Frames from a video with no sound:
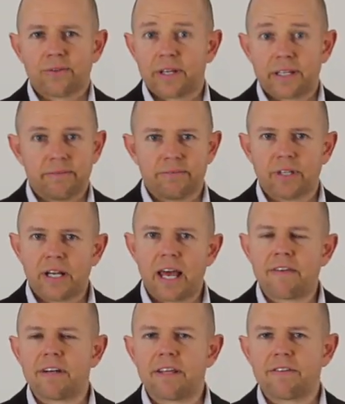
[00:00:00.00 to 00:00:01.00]
or they don't
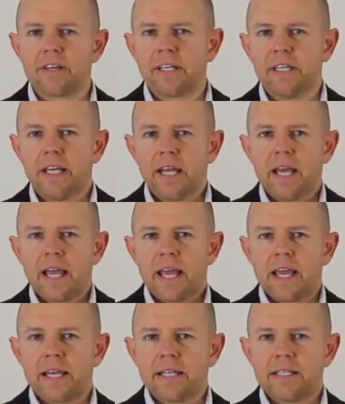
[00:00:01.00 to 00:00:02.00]
have anything.
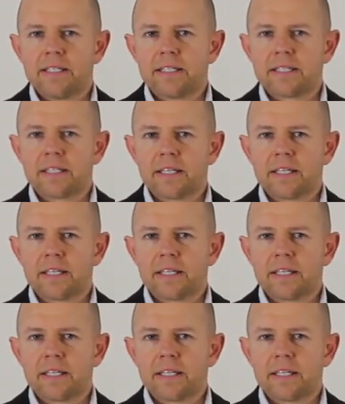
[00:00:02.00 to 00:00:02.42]
And